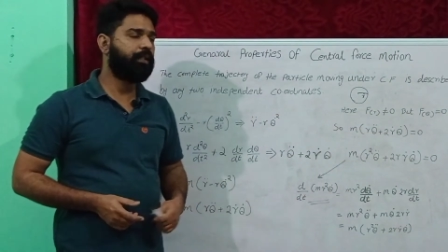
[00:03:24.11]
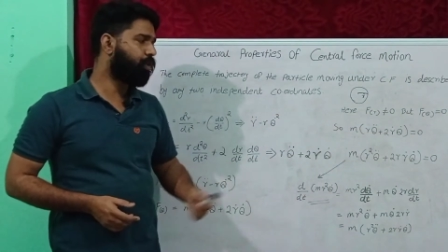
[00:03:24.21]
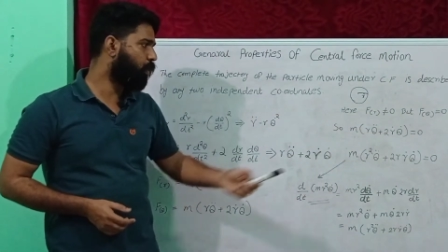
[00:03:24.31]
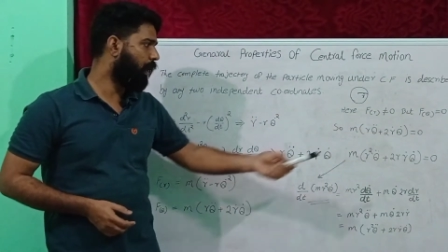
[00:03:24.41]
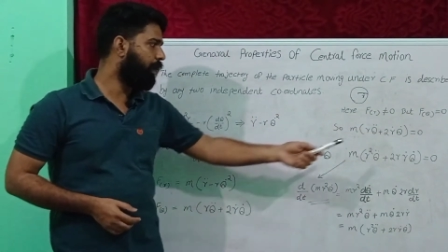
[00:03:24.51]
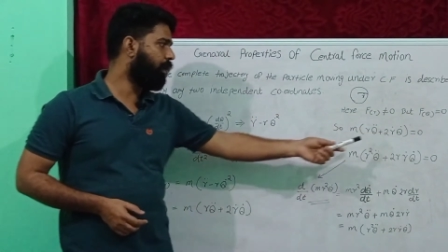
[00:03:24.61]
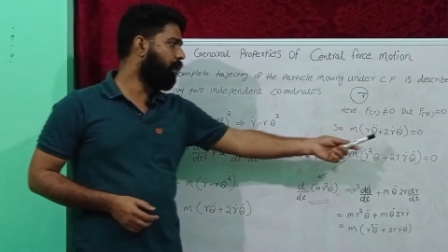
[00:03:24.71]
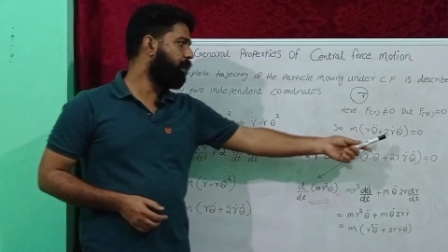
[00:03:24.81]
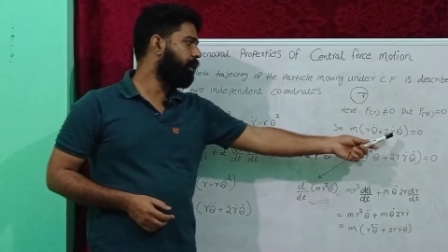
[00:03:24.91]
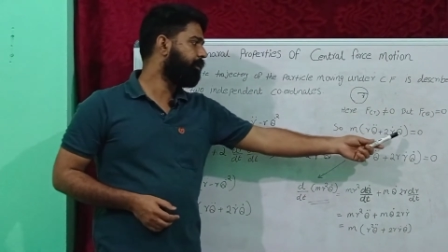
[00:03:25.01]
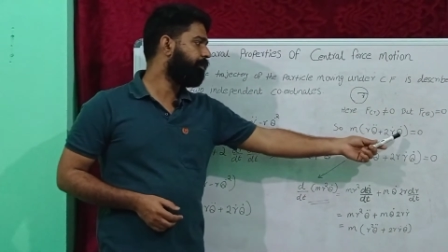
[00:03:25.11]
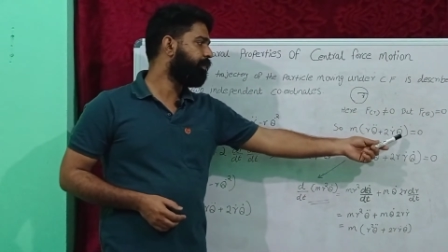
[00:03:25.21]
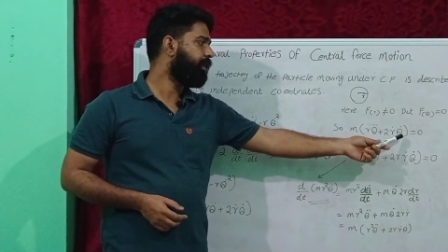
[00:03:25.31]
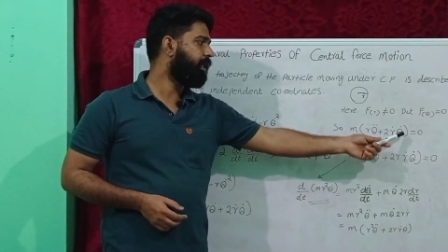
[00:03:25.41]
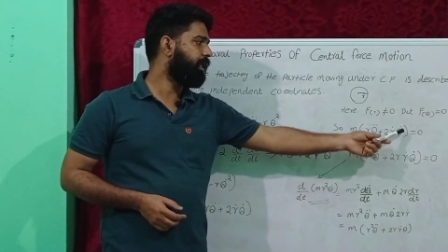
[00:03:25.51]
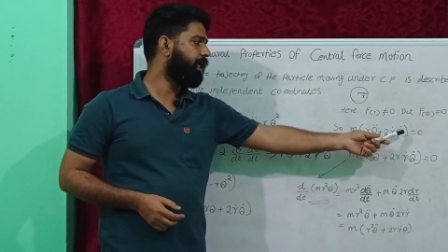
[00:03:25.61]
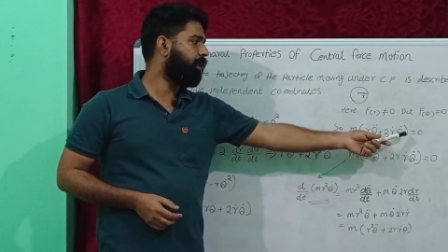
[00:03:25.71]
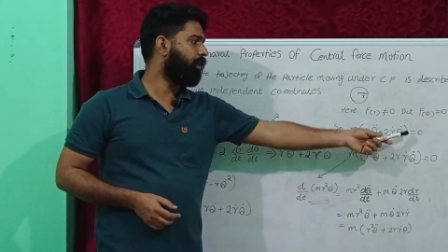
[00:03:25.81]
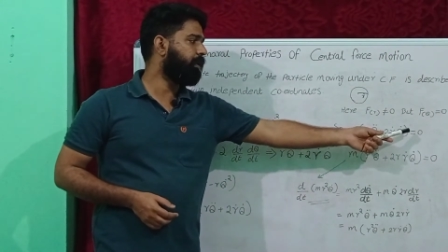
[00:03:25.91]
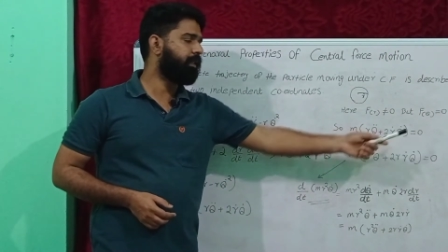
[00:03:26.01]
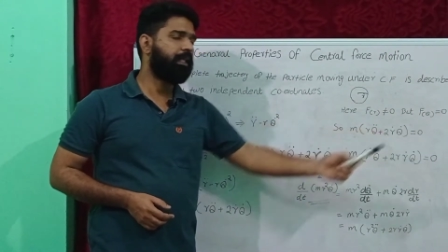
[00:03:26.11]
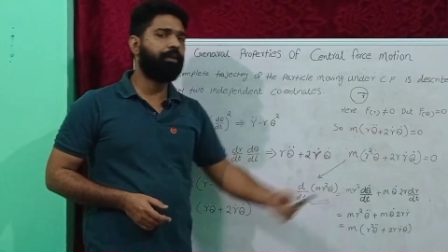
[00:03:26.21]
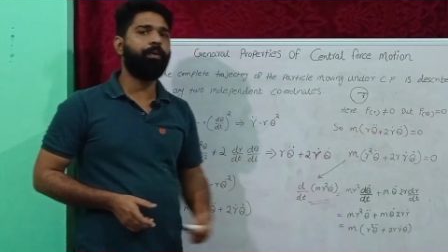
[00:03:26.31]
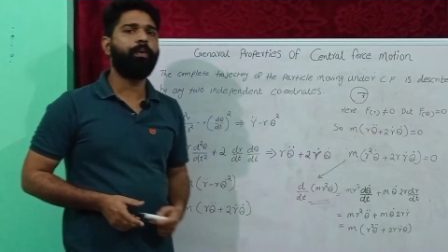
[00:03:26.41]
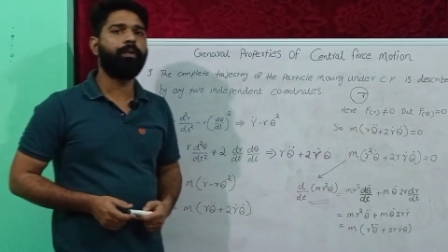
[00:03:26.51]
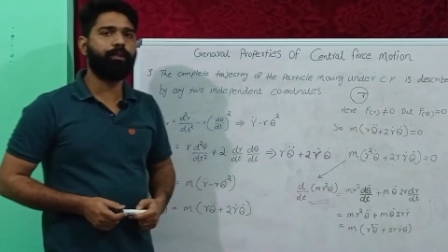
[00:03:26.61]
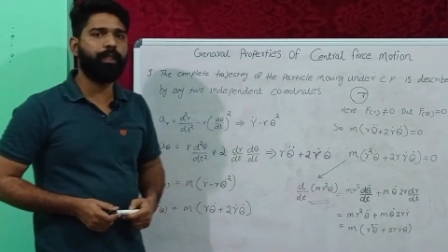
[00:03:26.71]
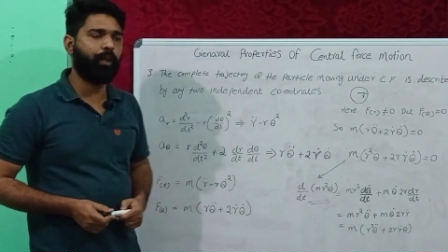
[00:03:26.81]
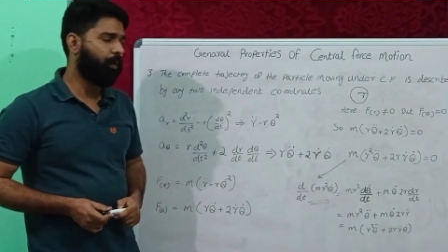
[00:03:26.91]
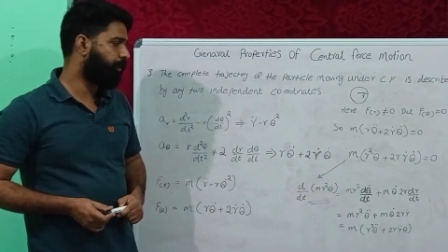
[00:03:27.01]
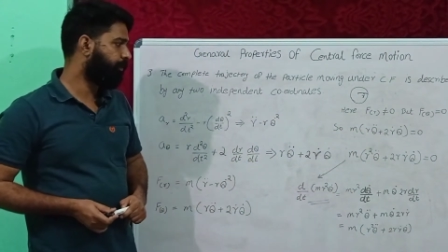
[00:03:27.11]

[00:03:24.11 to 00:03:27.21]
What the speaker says: 2r dot theta dot is equal to 0,